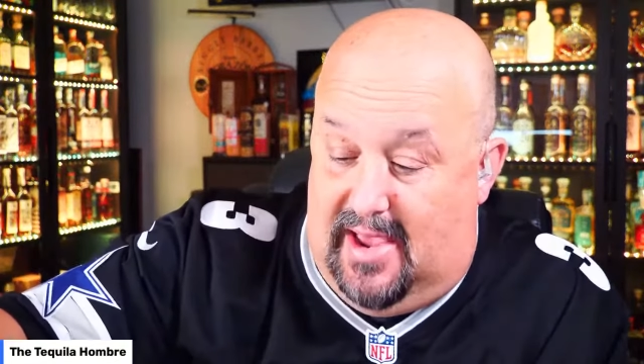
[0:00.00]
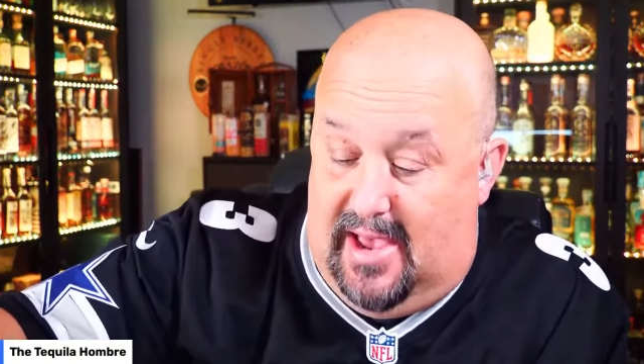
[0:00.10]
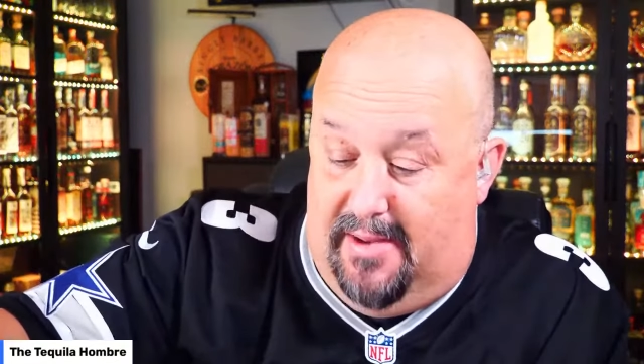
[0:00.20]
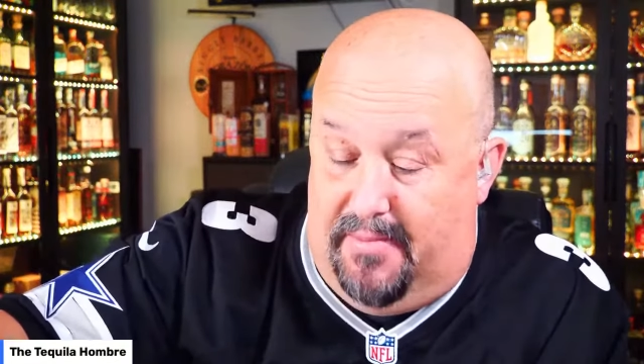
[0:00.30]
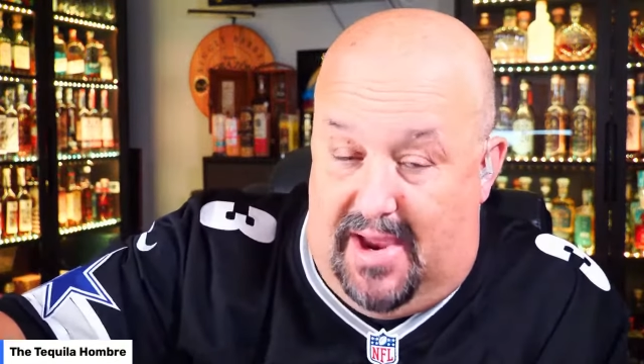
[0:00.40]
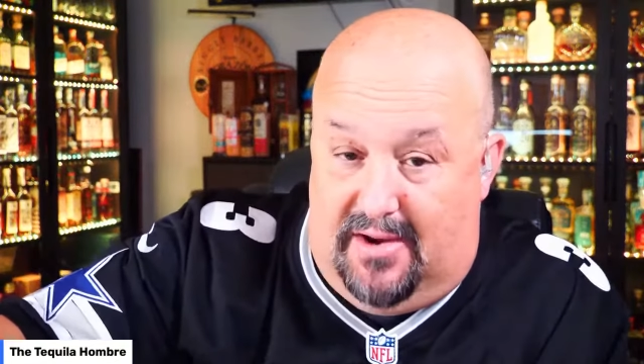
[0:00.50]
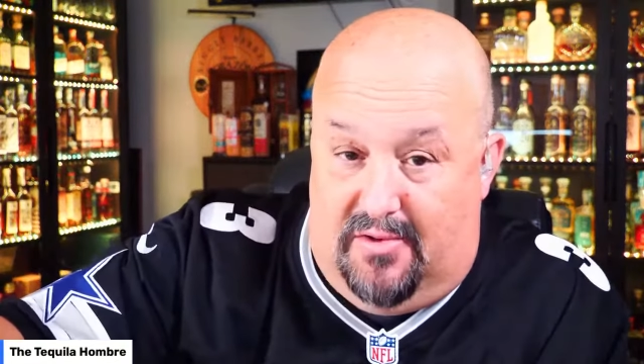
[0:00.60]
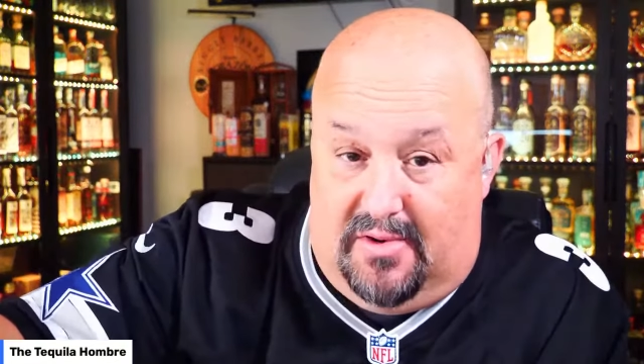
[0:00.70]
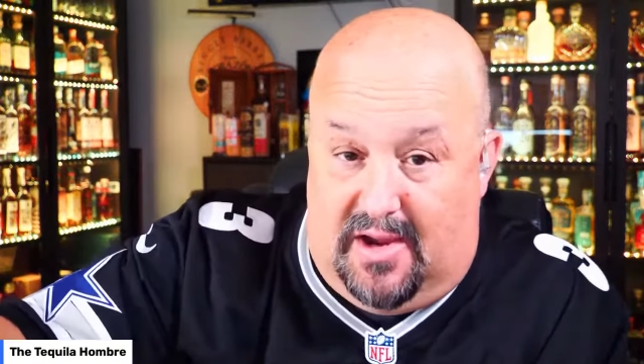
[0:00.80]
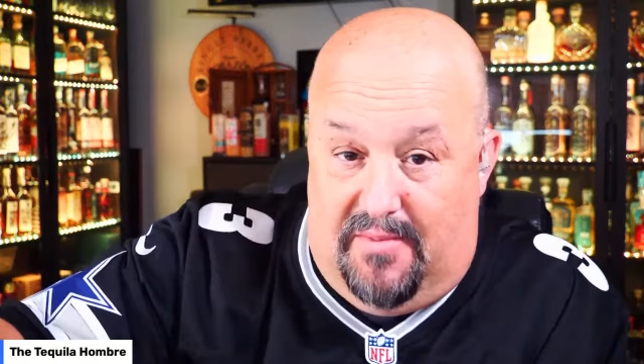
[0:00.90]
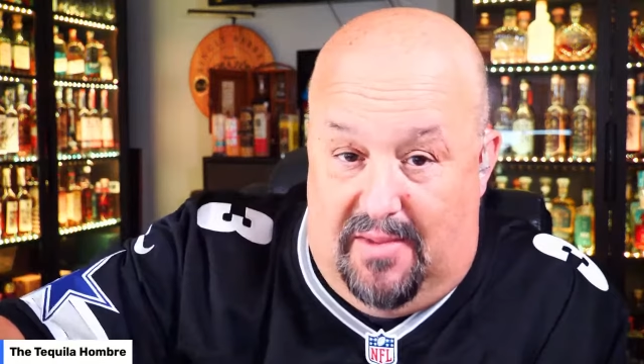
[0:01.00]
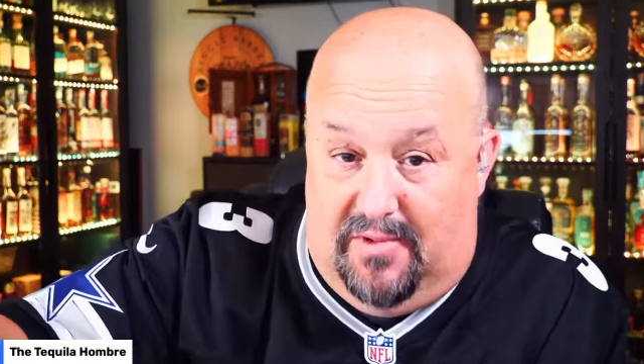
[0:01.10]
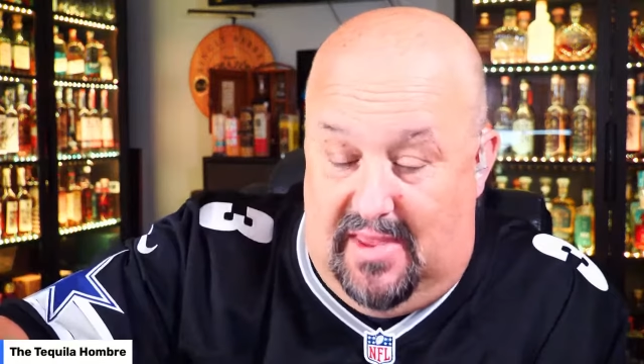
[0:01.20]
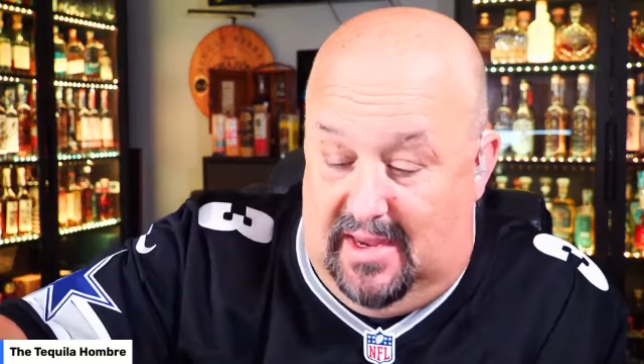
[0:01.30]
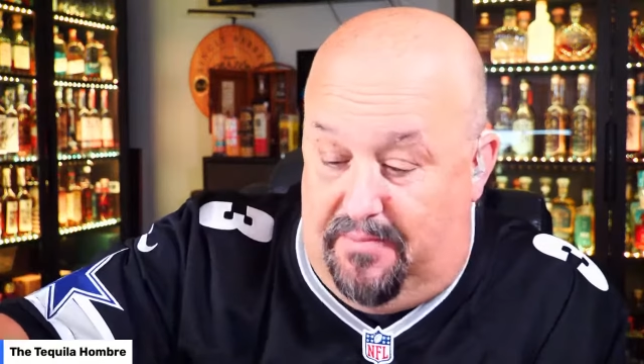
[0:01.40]
I don't come in
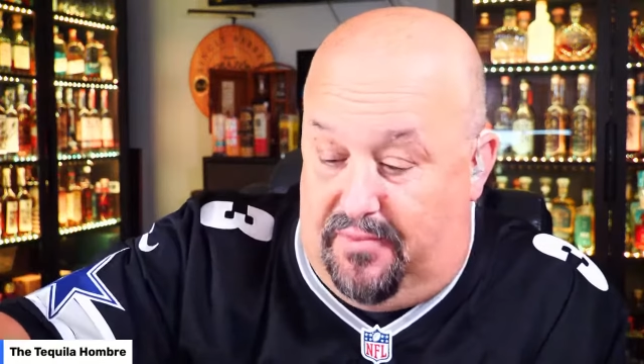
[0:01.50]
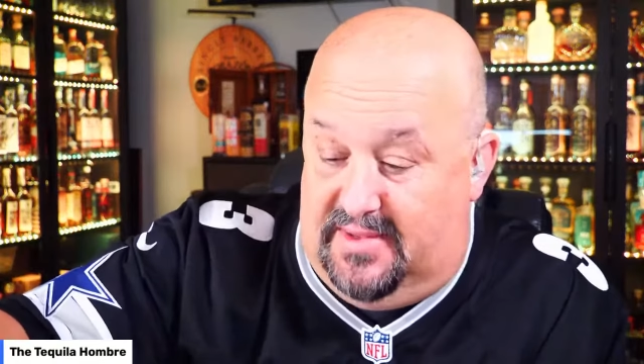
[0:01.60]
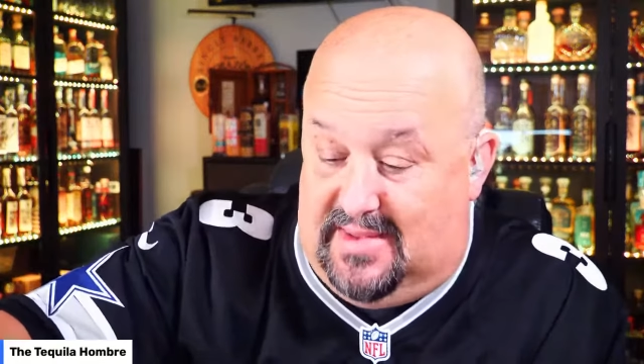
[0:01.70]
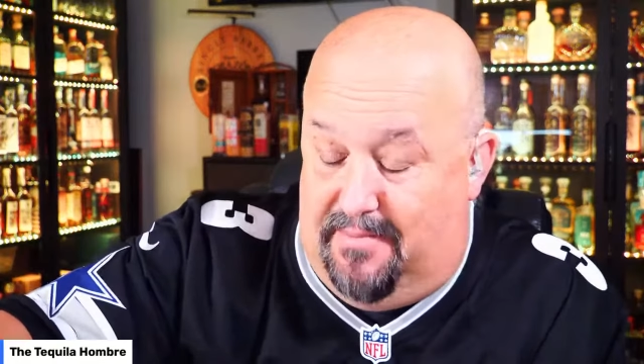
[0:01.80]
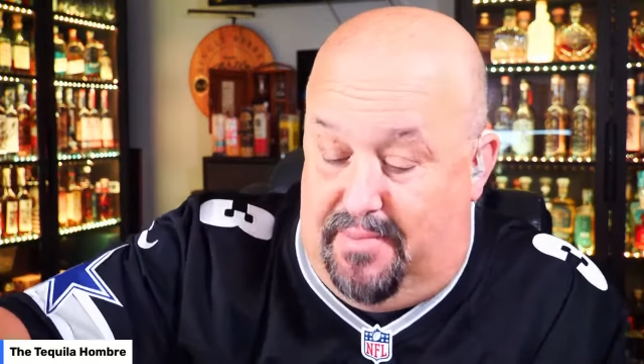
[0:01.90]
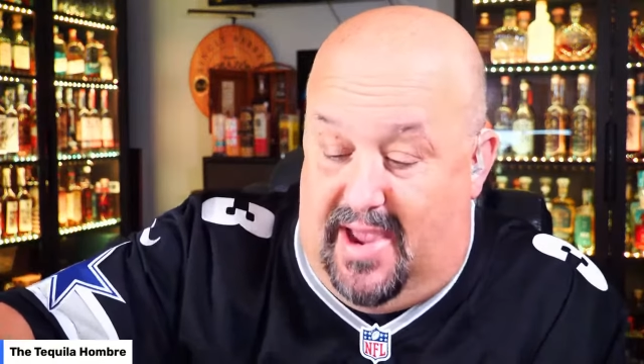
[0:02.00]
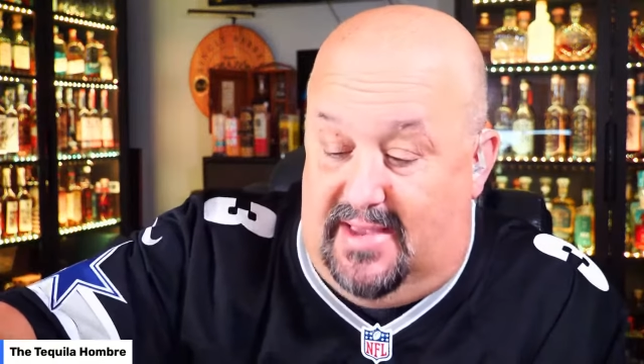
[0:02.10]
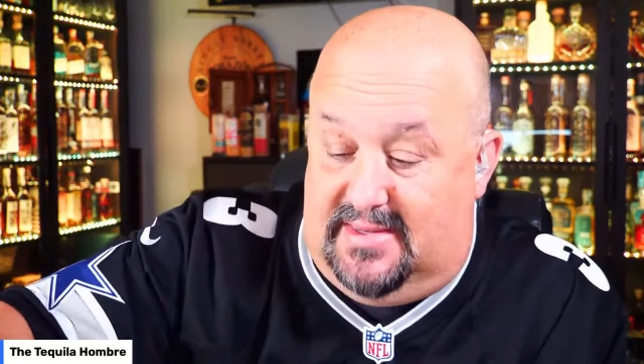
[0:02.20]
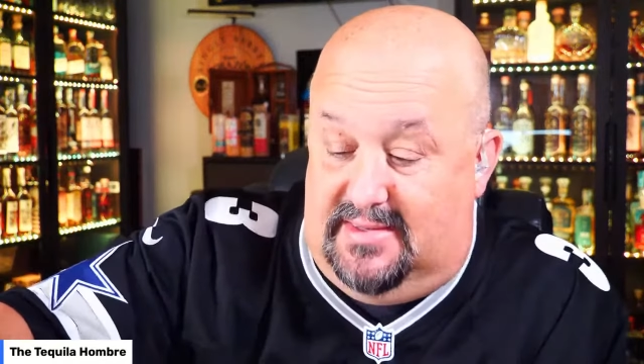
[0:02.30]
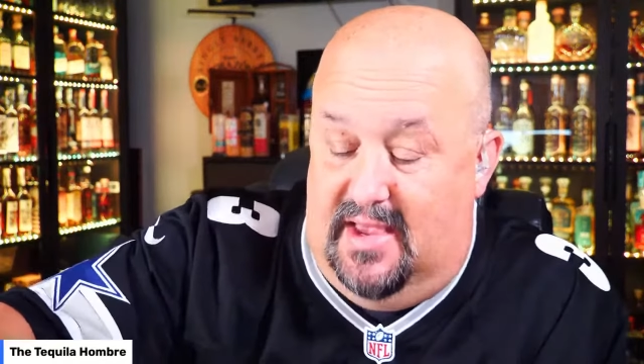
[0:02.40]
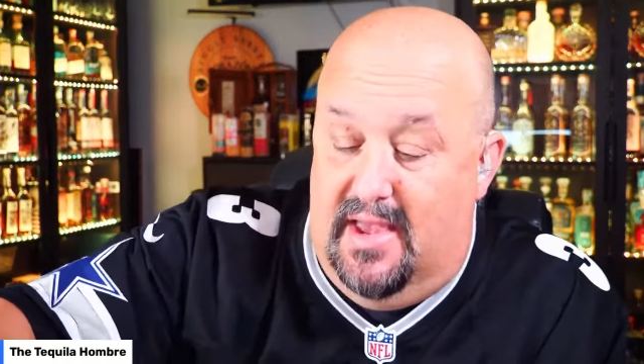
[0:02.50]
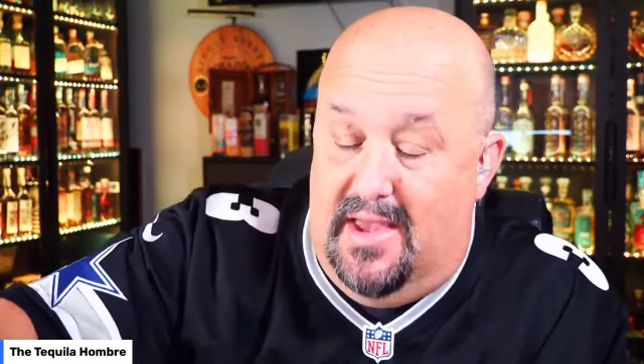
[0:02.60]
with any preset biases.